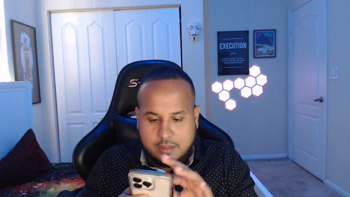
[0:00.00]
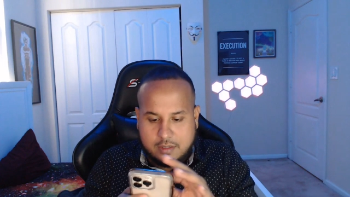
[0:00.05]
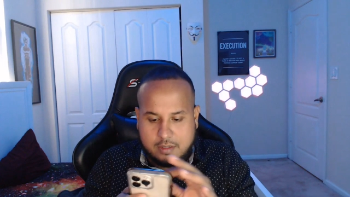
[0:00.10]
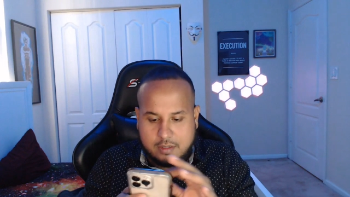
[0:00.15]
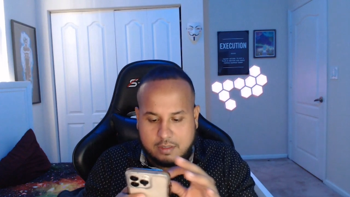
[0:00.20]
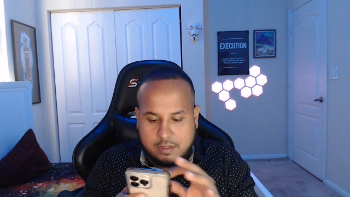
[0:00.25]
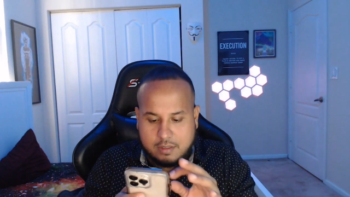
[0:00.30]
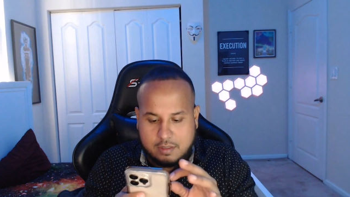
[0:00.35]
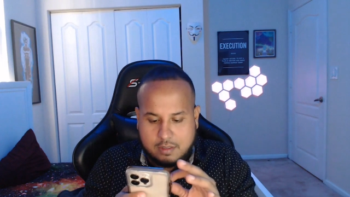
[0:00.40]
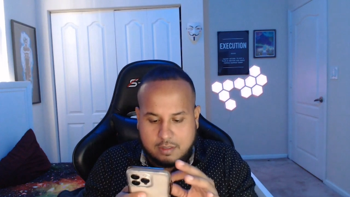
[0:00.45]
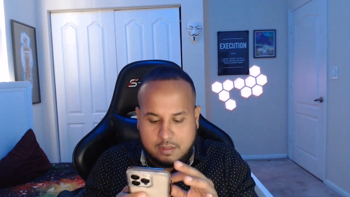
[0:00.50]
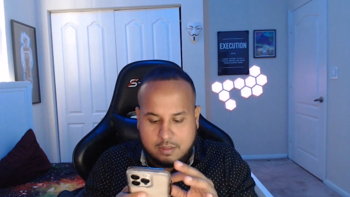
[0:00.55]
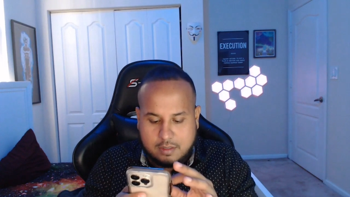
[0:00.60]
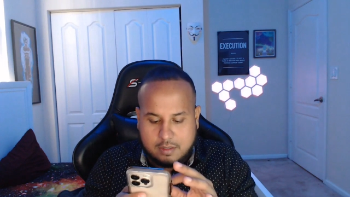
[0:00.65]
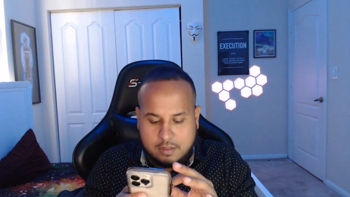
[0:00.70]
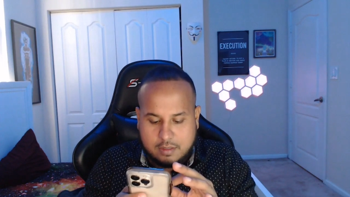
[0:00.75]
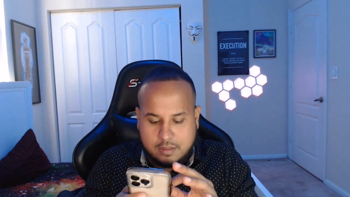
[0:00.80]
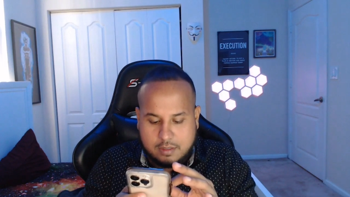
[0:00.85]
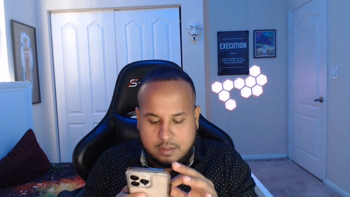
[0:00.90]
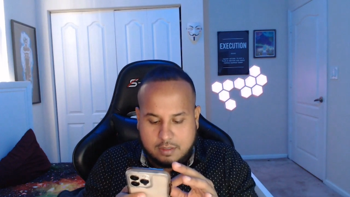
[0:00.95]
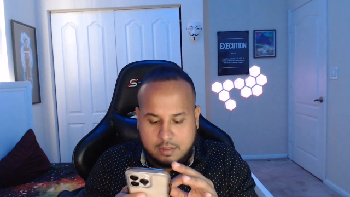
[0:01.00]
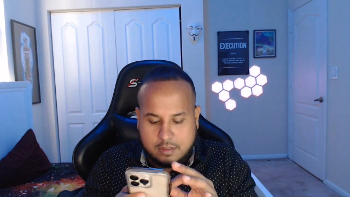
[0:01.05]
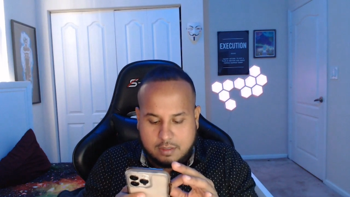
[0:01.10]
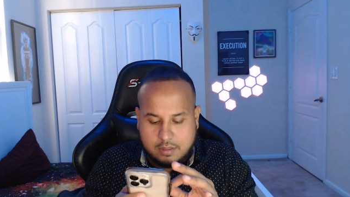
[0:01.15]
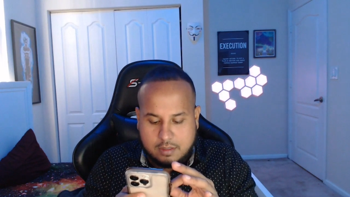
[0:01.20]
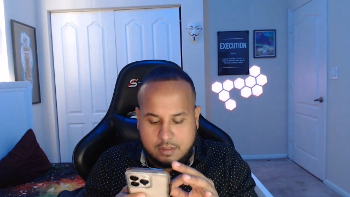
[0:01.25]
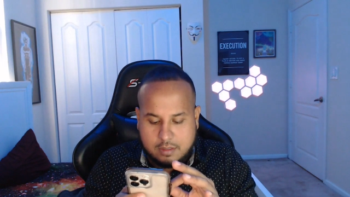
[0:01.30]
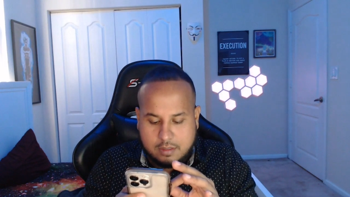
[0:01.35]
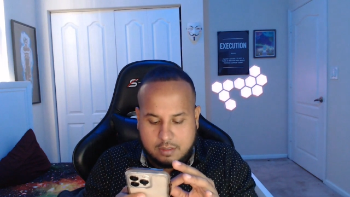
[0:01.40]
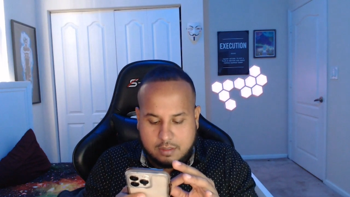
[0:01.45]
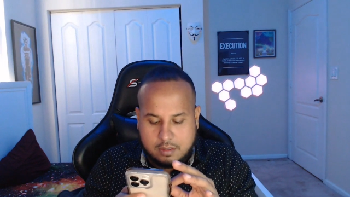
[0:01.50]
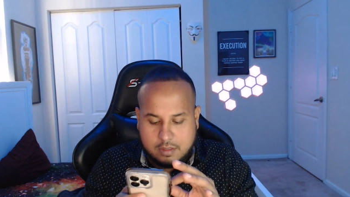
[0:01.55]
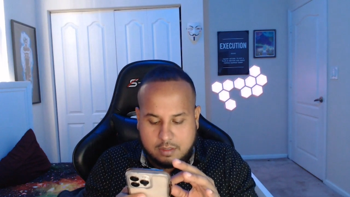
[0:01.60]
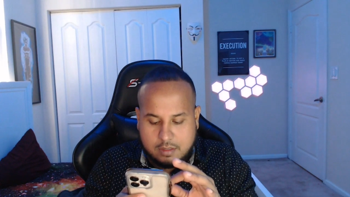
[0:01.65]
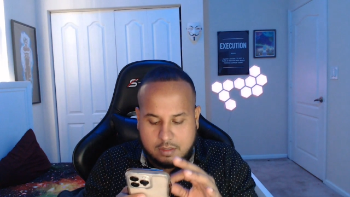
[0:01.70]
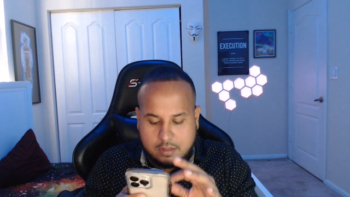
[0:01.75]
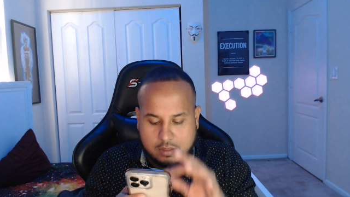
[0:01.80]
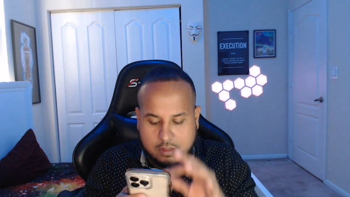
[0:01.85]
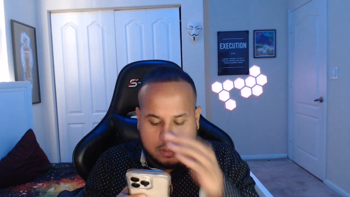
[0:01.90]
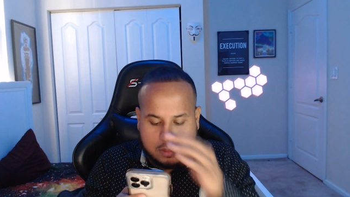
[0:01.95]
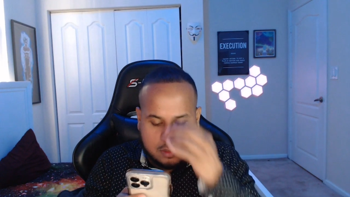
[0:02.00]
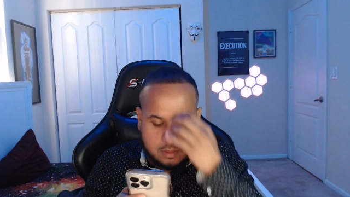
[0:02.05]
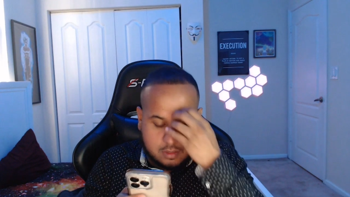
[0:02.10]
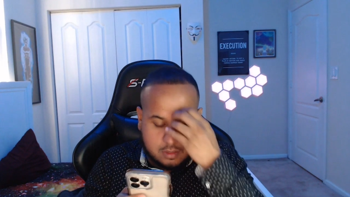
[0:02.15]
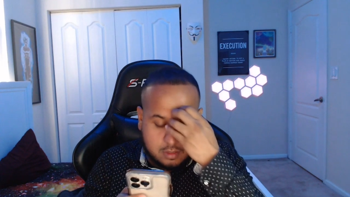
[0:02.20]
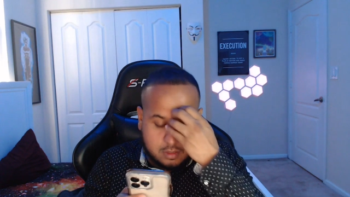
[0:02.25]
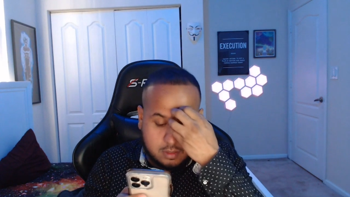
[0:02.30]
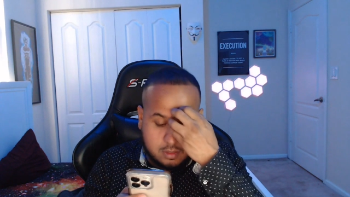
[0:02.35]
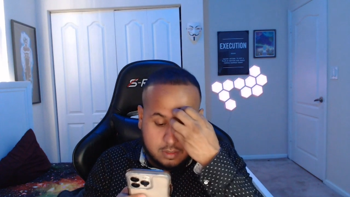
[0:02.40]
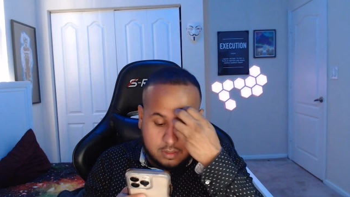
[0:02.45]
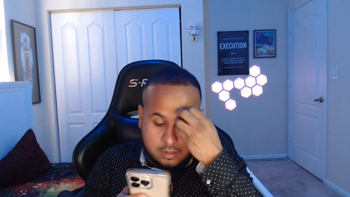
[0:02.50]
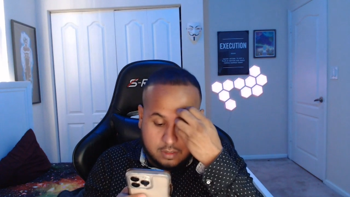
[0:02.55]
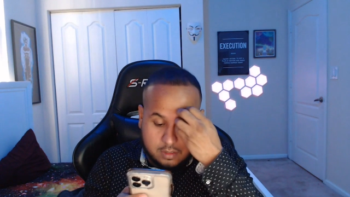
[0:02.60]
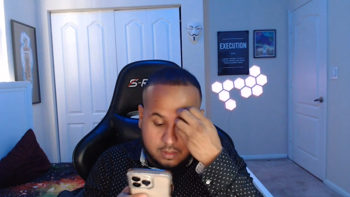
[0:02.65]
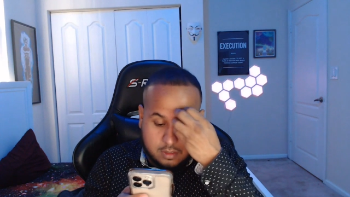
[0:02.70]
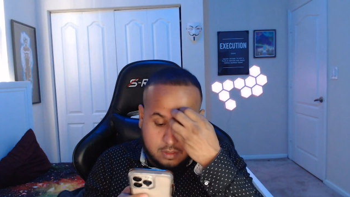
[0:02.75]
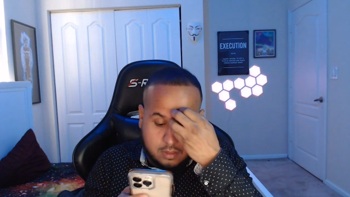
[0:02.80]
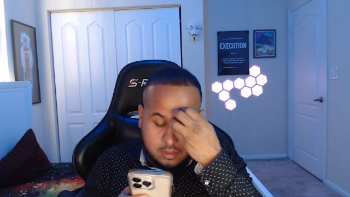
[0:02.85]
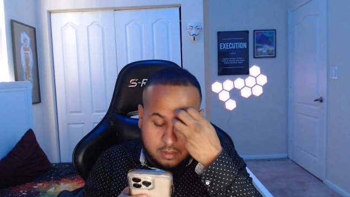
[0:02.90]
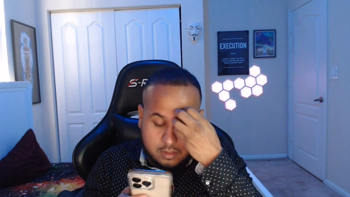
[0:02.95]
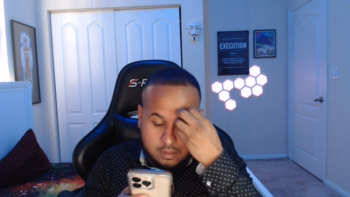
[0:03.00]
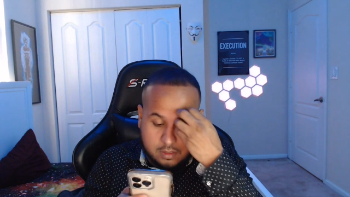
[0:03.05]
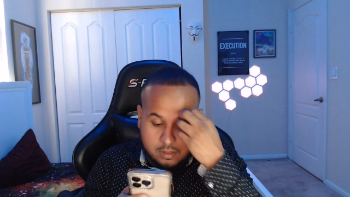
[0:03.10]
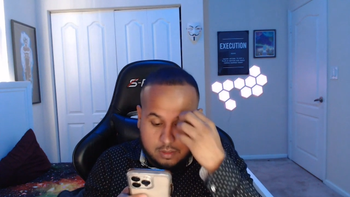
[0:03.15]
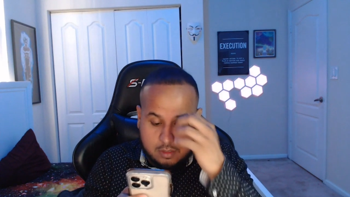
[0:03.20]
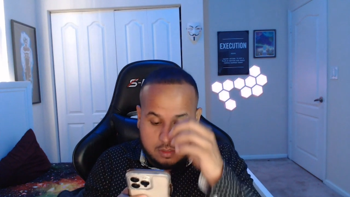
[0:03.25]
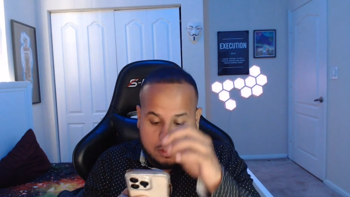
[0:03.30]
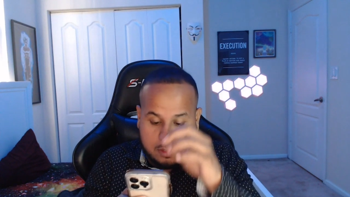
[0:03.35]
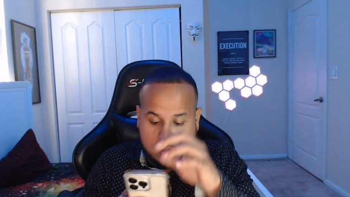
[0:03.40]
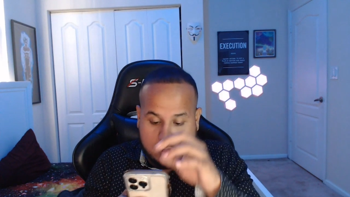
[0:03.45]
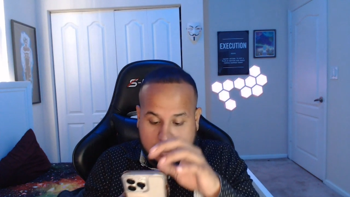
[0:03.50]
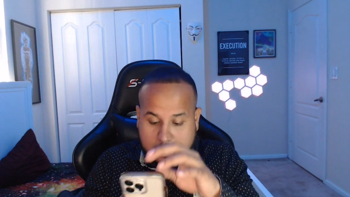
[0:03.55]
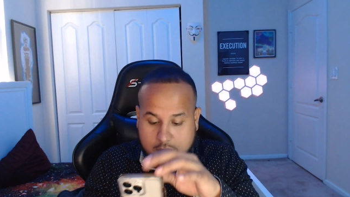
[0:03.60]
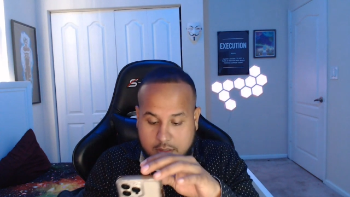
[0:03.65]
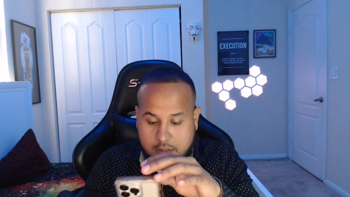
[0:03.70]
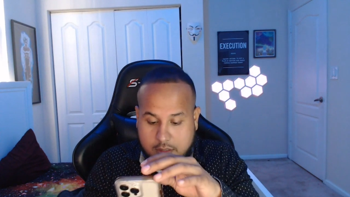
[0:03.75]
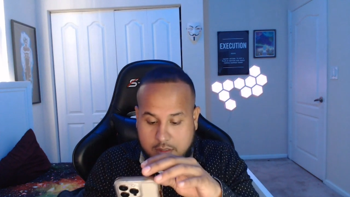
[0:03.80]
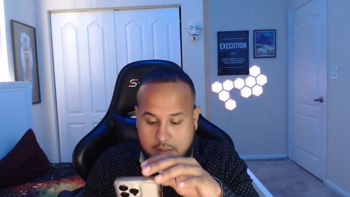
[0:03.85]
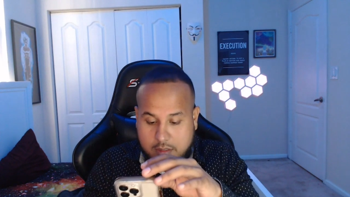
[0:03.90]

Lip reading: Nobody speaks.